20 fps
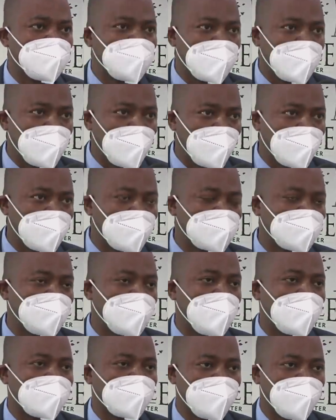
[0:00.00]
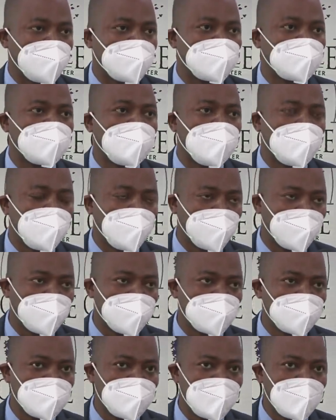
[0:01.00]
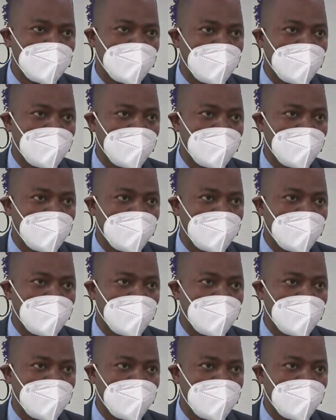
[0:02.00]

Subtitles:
shareholders and our greatest stakeholders.